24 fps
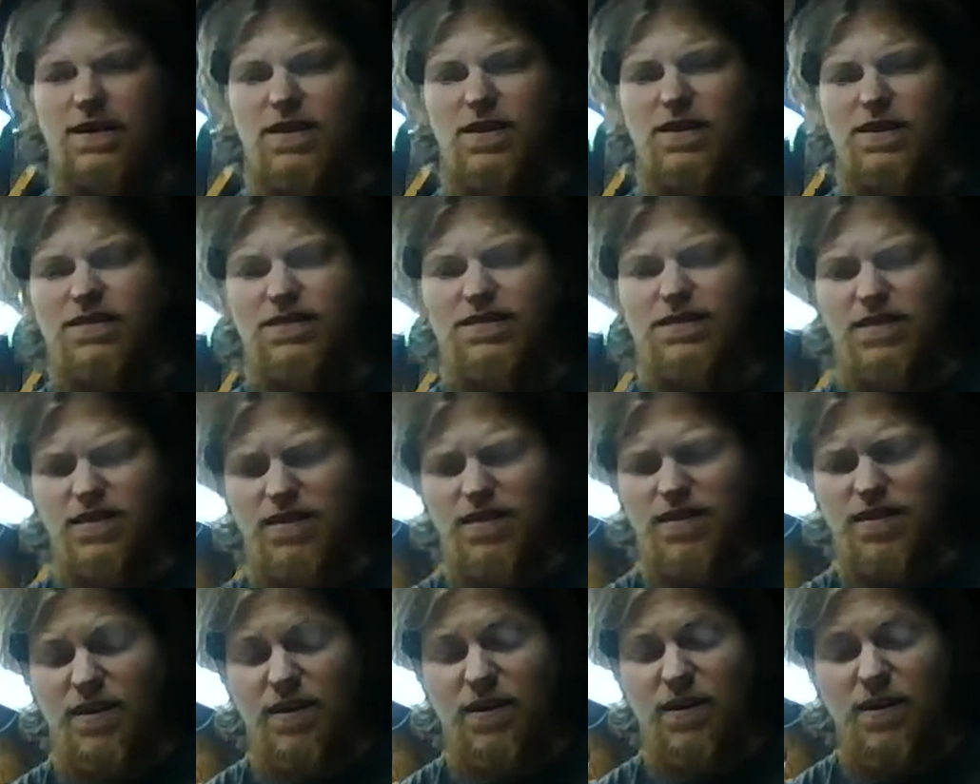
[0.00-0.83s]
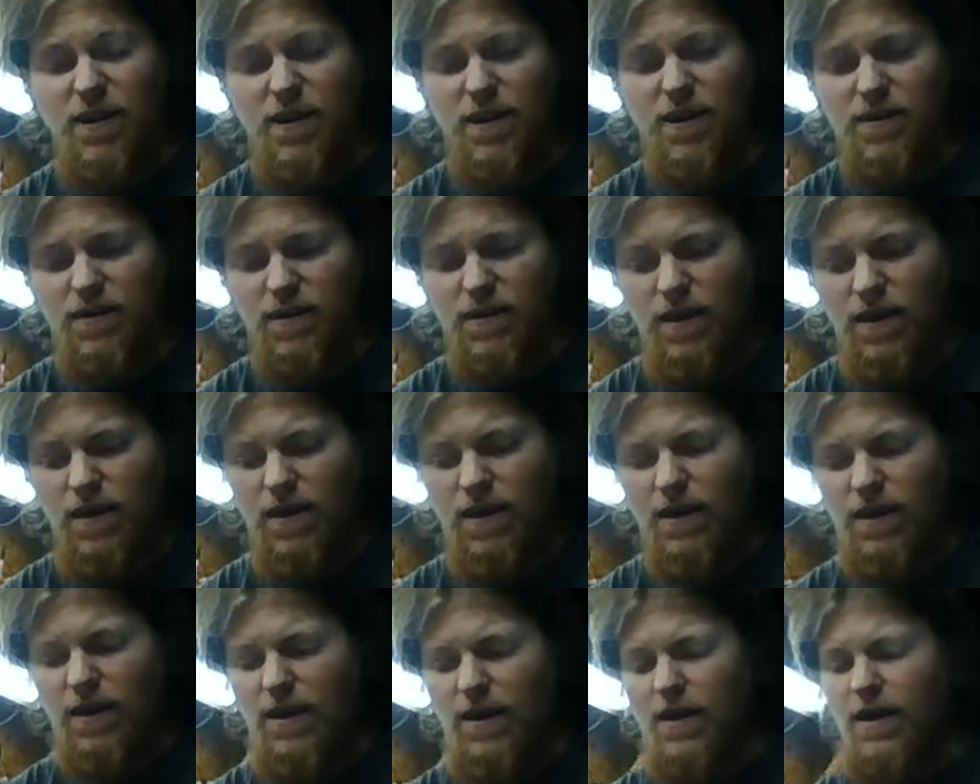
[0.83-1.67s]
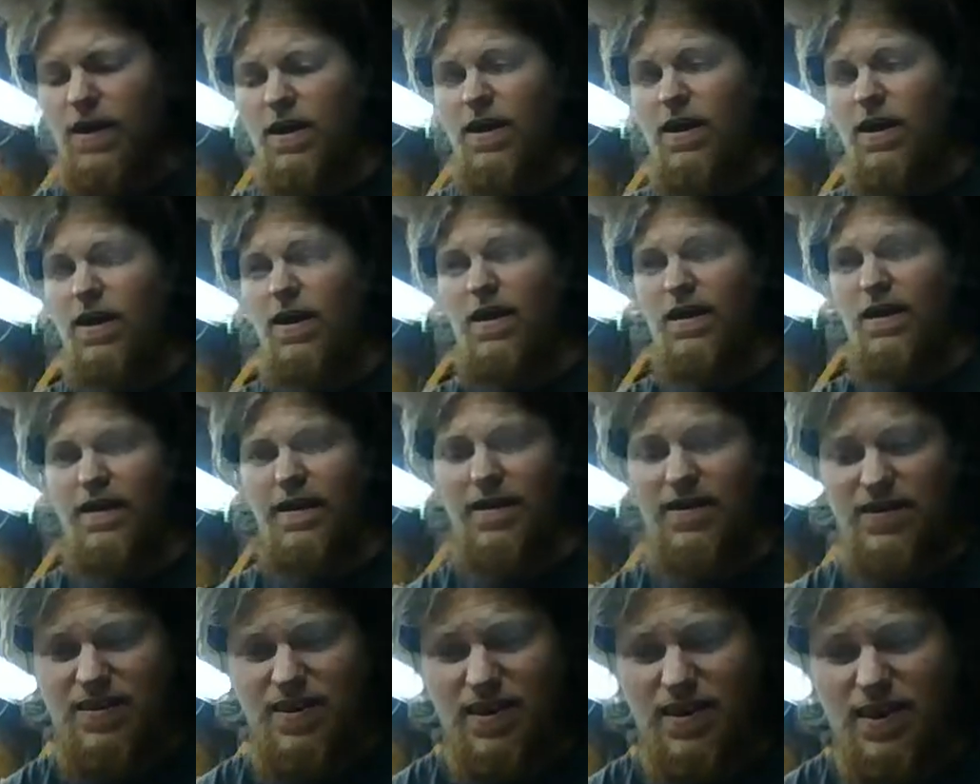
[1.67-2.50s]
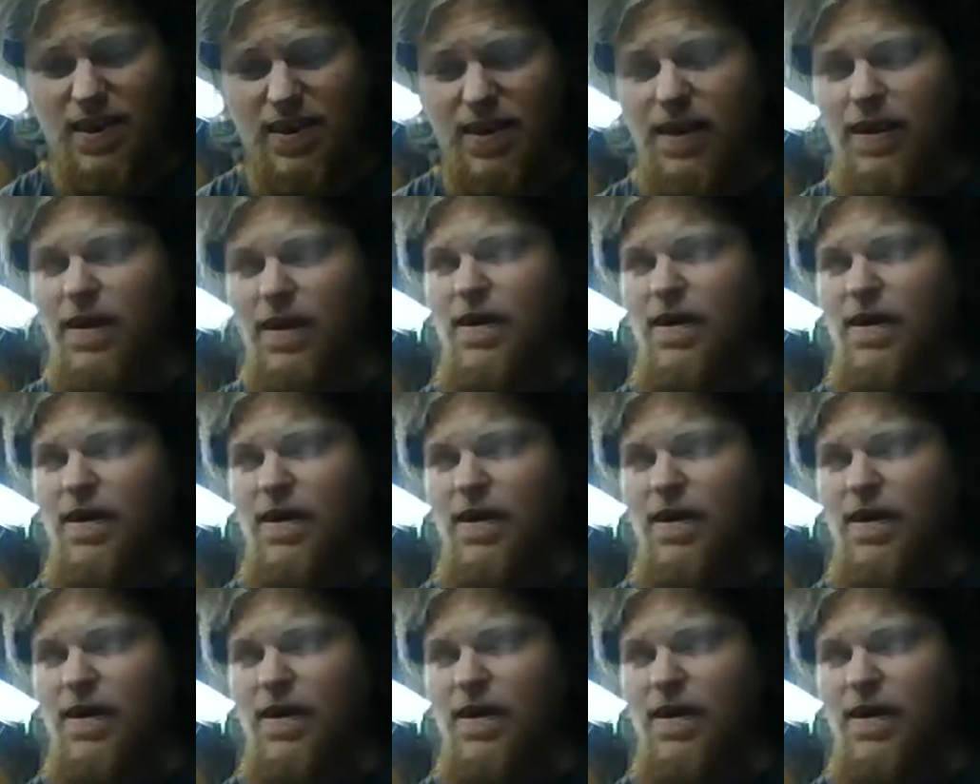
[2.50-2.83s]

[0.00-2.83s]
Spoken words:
There's this little thing called collecting